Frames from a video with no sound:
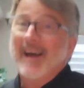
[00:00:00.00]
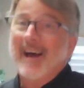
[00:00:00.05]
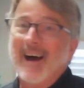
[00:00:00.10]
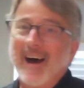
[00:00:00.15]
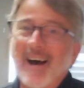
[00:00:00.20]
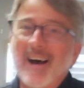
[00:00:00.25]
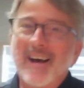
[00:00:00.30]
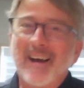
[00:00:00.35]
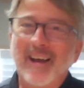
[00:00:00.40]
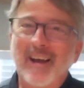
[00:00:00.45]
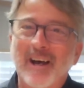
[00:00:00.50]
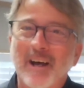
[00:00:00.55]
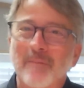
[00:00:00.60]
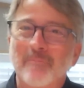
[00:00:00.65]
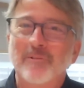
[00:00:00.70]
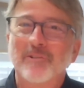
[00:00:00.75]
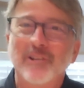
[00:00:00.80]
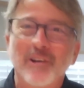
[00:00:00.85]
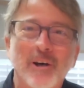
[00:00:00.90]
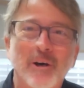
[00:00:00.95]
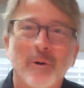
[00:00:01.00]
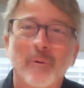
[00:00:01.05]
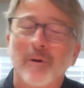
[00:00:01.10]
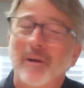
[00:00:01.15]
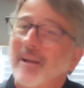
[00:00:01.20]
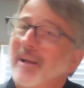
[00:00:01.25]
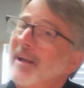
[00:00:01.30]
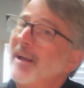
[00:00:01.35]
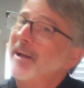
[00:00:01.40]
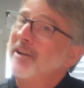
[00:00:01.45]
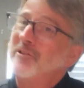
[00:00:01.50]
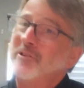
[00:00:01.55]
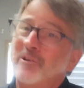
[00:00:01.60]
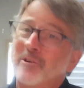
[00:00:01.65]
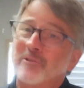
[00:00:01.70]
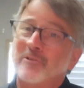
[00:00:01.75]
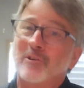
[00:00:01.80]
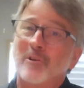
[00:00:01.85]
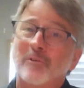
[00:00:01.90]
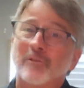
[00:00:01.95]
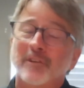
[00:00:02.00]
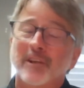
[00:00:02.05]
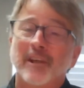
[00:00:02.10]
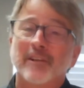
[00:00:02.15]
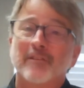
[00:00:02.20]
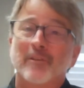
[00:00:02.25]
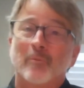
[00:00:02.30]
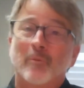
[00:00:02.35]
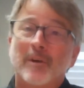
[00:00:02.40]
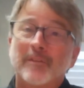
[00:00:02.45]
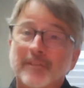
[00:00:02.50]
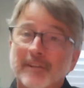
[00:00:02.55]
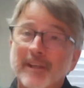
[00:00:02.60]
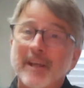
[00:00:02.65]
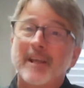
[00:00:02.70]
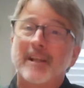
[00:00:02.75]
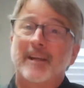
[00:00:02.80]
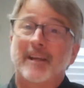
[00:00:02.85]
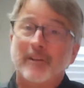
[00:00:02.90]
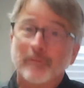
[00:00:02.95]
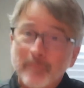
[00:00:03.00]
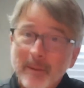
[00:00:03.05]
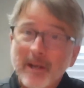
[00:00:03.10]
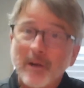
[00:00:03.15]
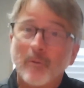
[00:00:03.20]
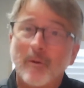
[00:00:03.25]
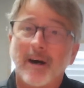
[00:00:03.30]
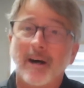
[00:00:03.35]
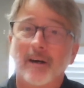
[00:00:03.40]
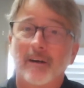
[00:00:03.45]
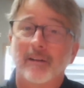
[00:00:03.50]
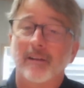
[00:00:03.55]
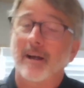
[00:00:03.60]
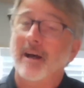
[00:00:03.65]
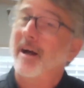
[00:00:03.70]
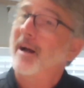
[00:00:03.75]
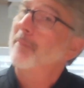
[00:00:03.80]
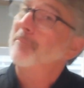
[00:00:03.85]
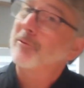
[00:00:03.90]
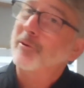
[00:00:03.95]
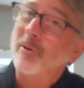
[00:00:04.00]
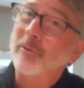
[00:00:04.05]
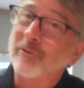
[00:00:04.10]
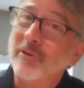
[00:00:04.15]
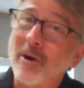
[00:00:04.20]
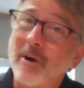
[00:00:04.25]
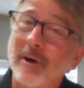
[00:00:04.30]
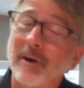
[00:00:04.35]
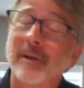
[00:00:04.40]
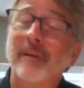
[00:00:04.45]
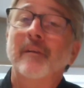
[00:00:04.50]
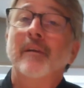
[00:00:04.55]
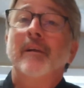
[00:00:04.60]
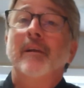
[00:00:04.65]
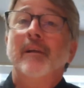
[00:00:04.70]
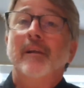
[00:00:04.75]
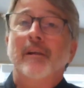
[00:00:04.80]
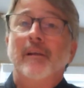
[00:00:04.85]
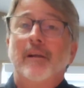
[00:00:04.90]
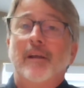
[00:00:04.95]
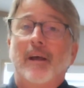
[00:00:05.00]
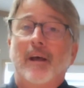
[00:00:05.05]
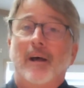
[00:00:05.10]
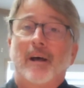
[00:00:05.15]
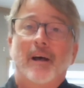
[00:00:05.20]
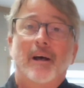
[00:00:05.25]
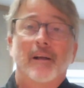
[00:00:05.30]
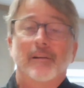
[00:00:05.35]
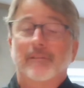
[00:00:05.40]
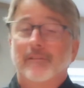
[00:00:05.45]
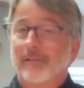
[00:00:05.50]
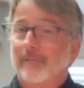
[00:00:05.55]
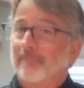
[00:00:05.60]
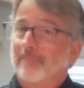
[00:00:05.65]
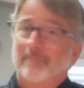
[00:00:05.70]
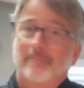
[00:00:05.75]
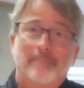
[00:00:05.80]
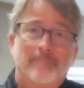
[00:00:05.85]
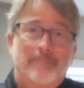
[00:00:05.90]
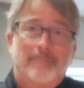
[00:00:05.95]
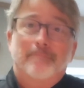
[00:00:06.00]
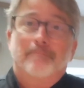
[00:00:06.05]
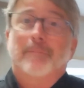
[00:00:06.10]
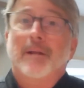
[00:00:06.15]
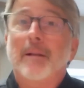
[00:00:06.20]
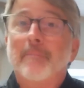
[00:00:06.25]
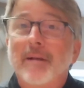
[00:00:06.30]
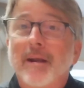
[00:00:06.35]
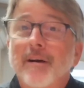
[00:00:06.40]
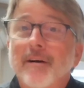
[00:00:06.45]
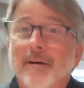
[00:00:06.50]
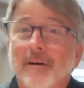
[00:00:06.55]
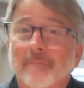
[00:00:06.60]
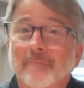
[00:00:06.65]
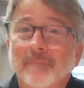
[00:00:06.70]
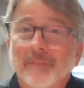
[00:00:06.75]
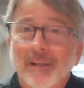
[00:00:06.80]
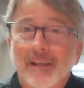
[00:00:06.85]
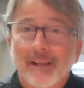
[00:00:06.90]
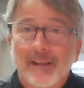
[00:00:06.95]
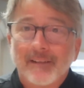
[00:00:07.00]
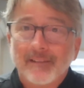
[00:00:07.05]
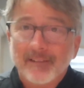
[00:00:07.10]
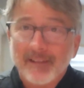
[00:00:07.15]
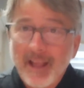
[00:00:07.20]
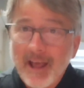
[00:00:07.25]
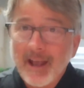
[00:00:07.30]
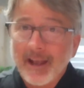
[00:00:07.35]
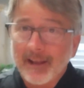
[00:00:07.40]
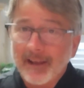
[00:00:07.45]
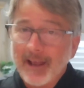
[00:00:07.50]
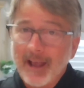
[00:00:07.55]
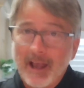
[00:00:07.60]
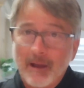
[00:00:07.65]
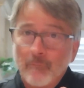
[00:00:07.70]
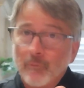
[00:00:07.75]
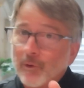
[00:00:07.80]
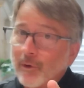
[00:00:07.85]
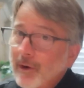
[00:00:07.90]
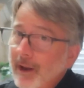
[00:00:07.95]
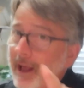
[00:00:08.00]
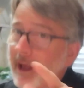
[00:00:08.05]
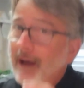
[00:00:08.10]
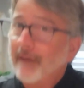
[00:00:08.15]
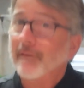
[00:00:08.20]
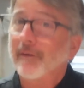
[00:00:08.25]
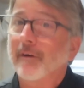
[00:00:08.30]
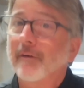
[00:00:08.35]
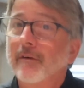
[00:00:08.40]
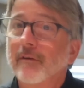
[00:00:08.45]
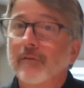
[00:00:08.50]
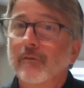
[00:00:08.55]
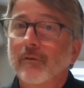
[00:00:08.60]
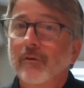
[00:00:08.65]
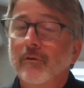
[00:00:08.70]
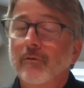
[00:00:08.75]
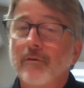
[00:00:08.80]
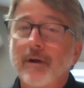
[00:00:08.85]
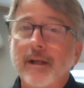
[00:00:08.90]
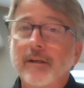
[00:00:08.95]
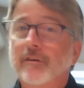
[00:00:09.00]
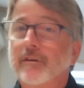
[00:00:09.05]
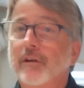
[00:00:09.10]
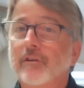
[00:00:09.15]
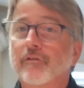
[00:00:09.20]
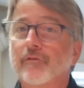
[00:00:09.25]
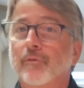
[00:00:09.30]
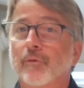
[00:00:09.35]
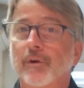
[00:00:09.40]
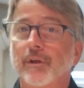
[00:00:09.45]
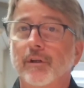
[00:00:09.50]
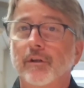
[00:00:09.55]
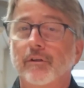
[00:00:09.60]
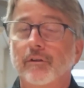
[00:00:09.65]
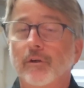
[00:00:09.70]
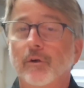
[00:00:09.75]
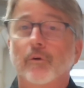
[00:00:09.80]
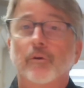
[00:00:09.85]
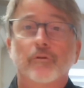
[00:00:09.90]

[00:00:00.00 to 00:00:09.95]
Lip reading: Hi, I'm Joe, and you're in Joe's Kitchen. Once again, it's been a while. I'm so sorry. But I'm here today, and we're going to have a great dish for you to do.